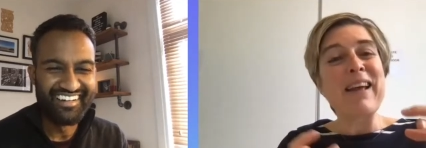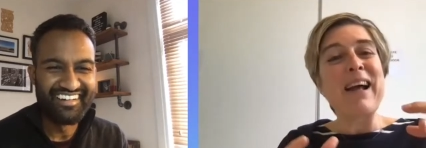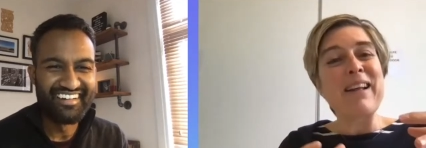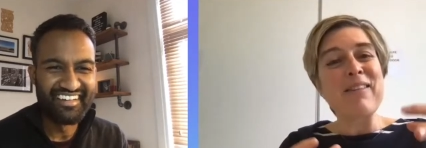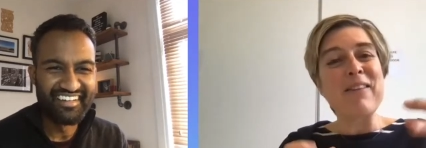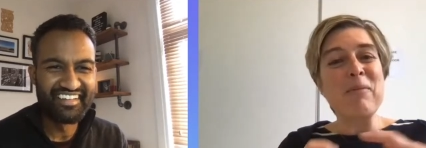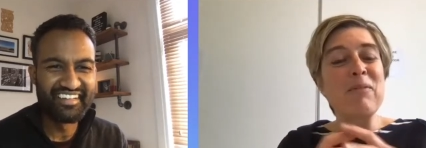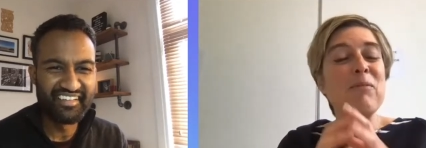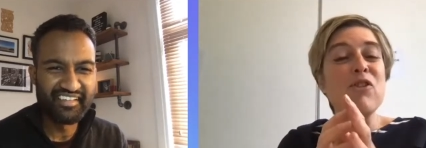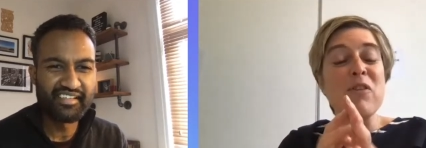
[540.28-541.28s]
Speaker 1: uh, so
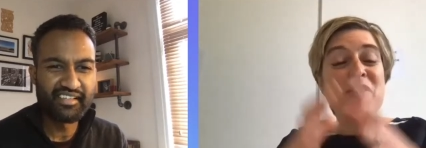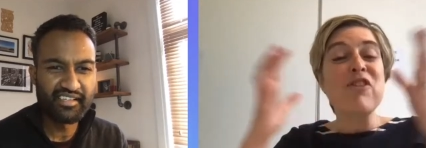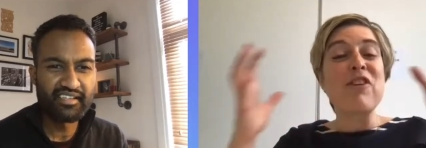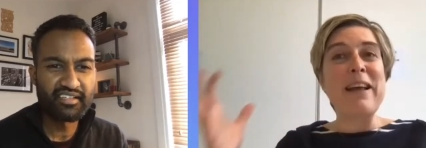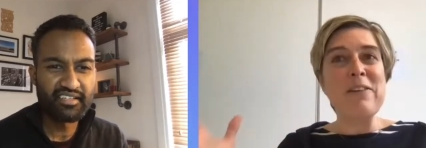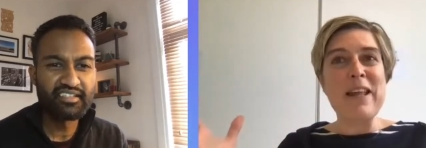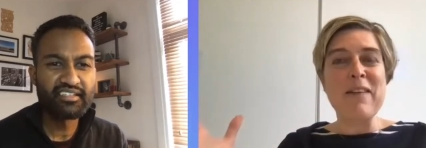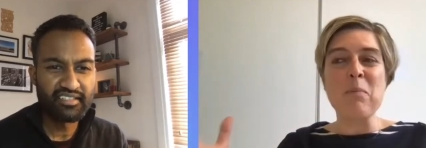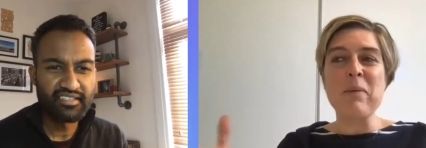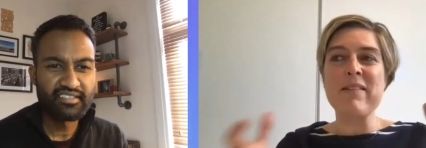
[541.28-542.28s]
just generally as a
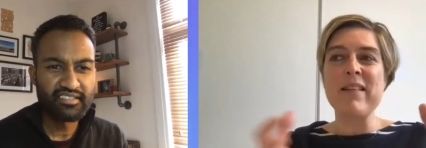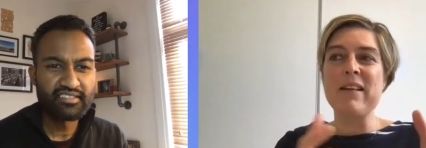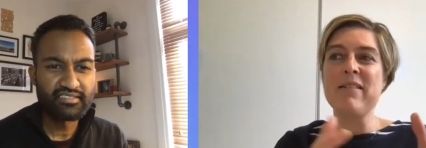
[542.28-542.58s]
business